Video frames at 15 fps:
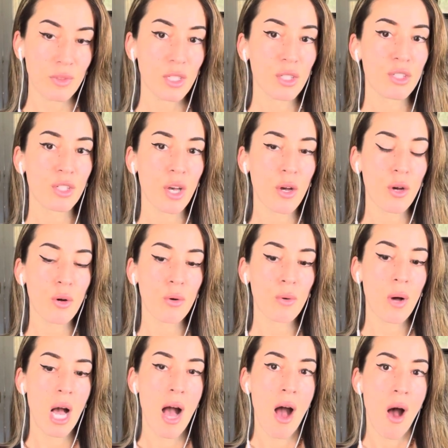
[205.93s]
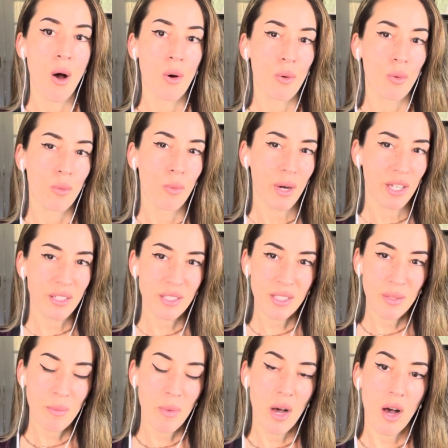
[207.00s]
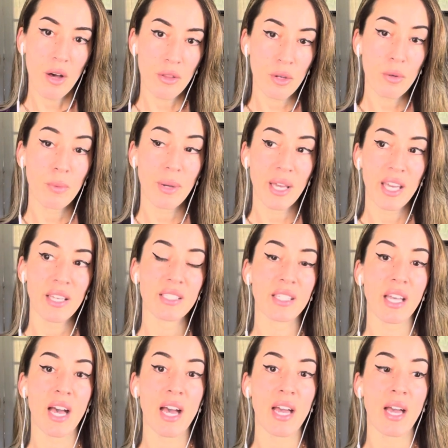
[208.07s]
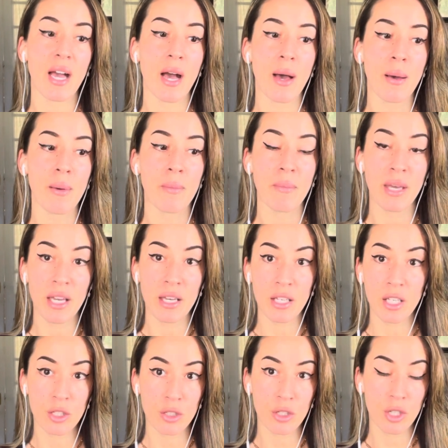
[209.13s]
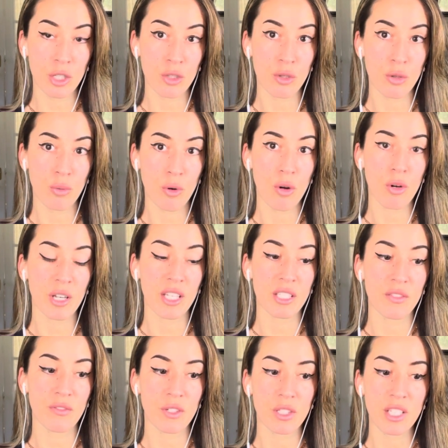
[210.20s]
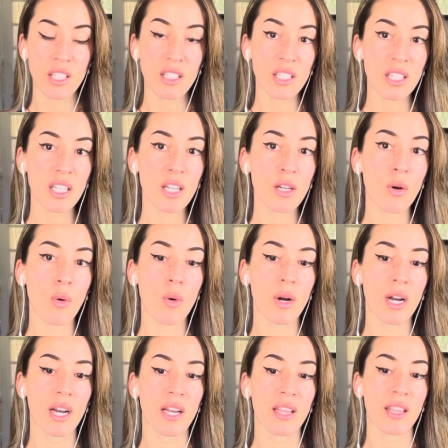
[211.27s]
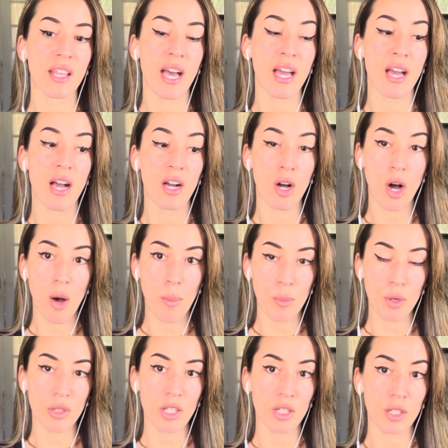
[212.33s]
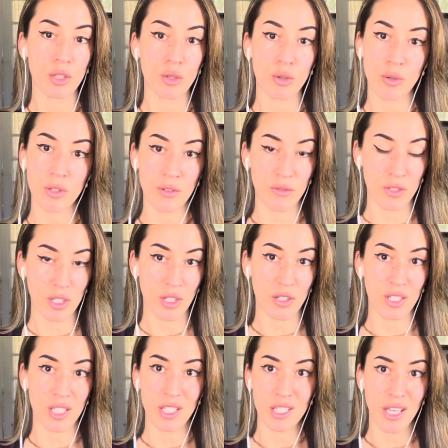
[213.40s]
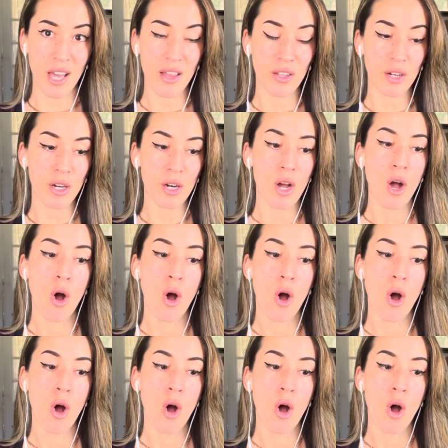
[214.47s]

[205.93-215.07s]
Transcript: So, what are some other ways that a man can control his fertility or that a couple can control their fertility together?